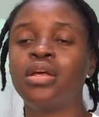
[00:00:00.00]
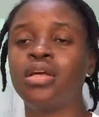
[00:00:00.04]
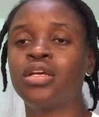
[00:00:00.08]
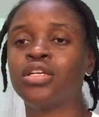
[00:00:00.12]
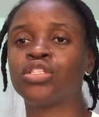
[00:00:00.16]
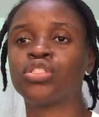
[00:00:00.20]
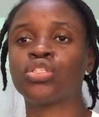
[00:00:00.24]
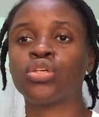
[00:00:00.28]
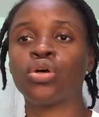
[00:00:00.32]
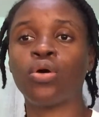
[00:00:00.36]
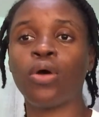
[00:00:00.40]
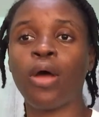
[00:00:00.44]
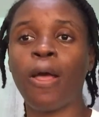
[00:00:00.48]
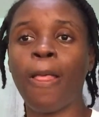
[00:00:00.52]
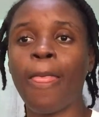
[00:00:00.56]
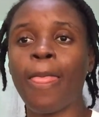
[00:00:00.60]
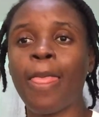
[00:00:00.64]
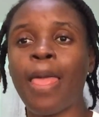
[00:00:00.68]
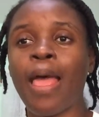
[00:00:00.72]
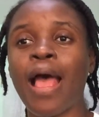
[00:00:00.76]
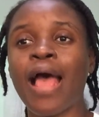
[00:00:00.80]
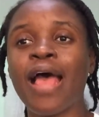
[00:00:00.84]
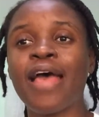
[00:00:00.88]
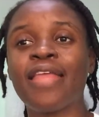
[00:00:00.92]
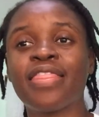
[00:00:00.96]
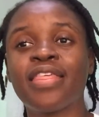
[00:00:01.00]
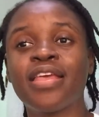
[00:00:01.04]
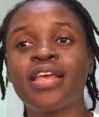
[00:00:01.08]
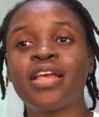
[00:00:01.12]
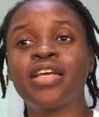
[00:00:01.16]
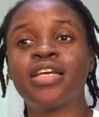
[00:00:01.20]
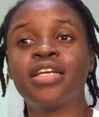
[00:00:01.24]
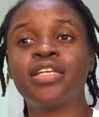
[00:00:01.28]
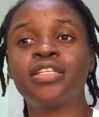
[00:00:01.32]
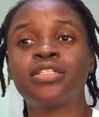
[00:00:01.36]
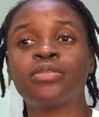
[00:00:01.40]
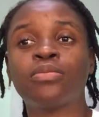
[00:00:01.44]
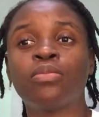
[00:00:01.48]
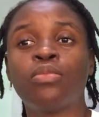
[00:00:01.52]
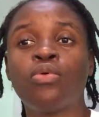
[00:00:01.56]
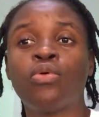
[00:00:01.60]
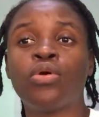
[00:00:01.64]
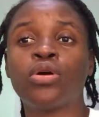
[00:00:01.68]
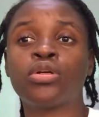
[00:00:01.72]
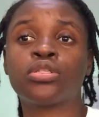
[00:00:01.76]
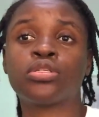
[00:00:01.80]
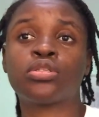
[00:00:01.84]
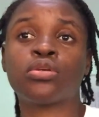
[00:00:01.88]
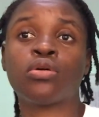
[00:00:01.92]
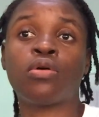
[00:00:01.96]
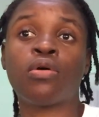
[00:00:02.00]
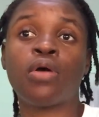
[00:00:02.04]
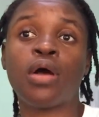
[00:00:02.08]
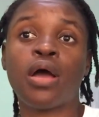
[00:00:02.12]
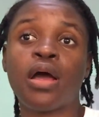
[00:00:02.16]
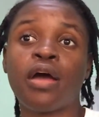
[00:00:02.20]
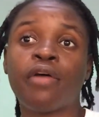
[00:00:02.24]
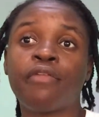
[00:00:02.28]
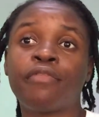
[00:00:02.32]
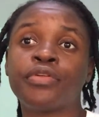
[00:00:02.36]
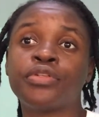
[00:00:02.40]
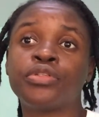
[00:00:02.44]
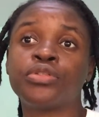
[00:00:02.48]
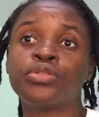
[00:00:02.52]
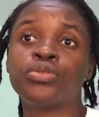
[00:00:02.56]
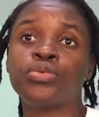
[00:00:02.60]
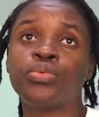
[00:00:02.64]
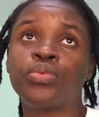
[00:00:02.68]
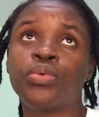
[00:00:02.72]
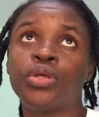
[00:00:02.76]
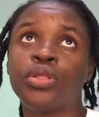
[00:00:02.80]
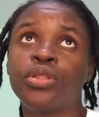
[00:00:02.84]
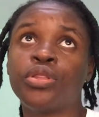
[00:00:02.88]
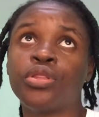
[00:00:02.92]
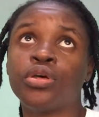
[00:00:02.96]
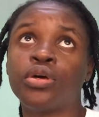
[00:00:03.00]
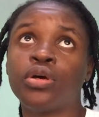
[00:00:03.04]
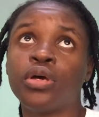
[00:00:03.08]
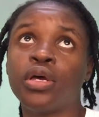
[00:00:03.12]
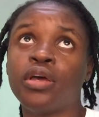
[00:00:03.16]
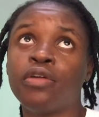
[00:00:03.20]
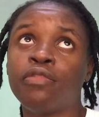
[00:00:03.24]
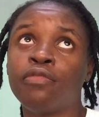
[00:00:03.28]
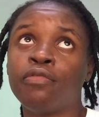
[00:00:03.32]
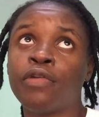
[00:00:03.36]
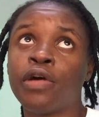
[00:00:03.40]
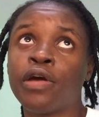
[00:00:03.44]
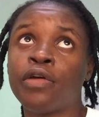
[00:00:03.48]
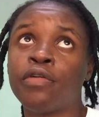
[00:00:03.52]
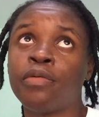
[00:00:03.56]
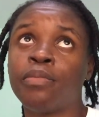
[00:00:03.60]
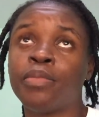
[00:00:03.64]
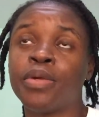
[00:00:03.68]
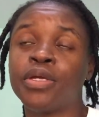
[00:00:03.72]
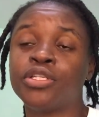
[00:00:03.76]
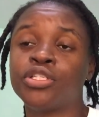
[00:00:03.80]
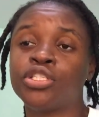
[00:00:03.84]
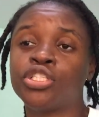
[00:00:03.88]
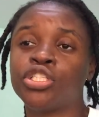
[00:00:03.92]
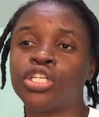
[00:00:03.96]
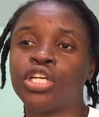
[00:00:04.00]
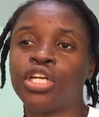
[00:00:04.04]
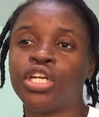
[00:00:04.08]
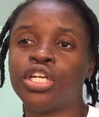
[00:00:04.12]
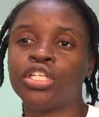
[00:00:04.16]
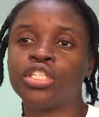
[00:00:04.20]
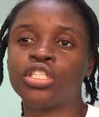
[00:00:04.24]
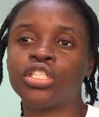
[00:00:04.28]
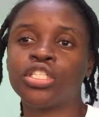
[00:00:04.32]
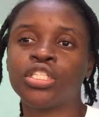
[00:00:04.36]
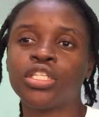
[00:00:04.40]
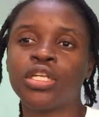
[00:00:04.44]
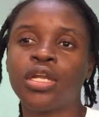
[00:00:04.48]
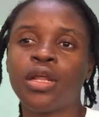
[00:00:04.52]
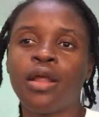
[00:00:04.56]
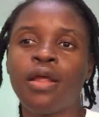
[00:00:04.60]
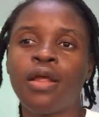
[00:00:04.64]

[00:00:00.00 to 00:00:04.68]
So I think it's more so having to do with the environment change